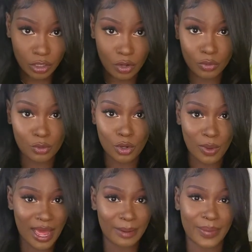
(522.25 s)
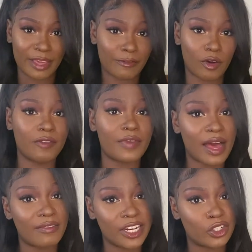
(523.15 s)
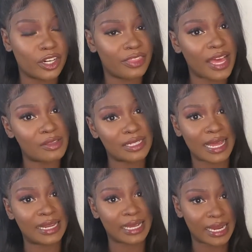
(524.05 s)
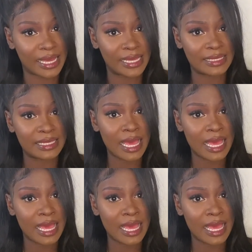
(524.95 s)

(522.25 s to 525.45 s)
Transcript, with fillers: know you don't gotta pay for a 500 a thousand dollar class